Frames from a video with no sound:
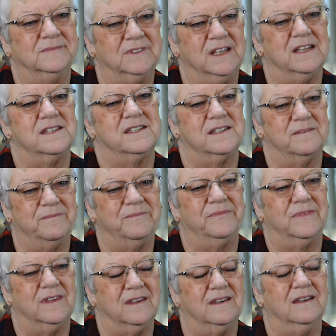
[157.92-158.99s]
Yes.
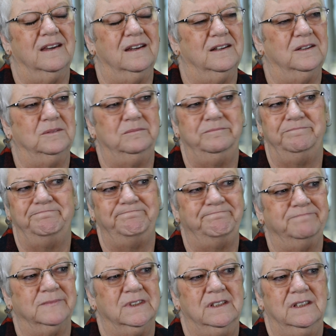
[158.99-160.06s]

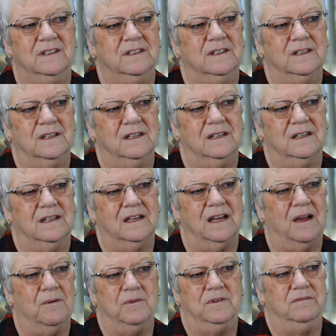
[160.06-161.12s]

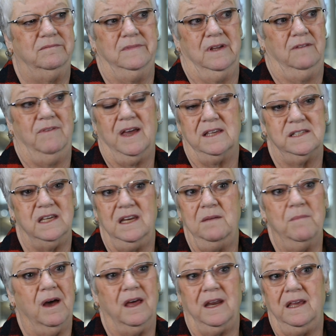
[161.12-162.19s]
I would advise
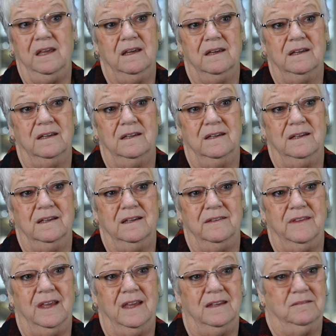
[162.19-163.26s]
anybody
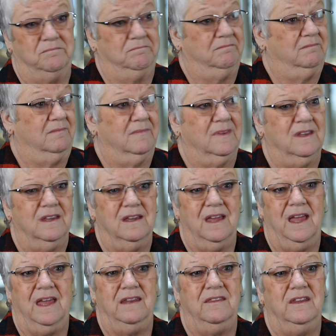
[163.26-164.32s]
that
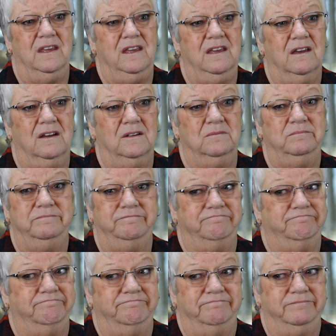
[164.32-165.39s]
had the
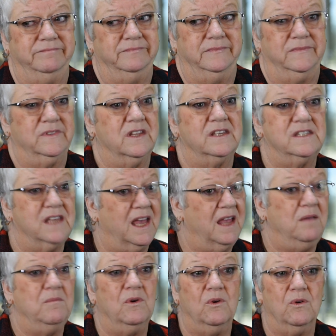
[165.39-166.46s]

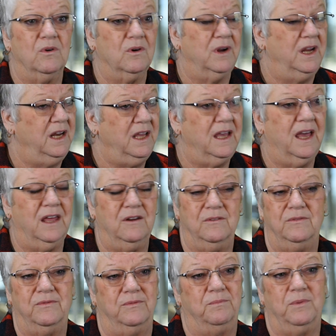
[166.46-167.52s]
same or any
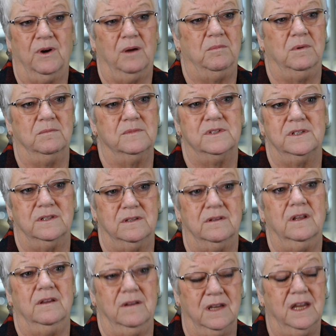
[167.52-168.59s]
kind of problems
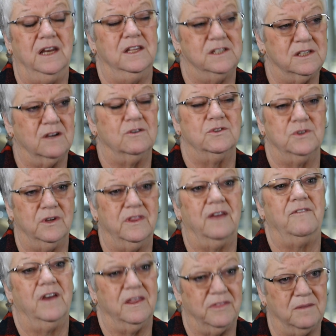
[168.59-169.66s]
needed surgery,
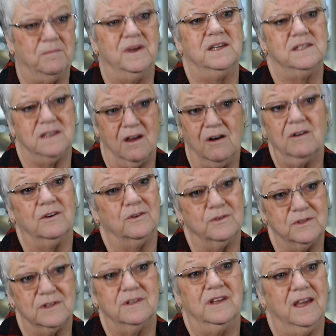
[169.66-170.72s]
they've got the best
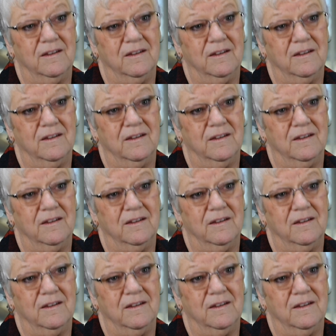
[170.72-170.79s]
doctors.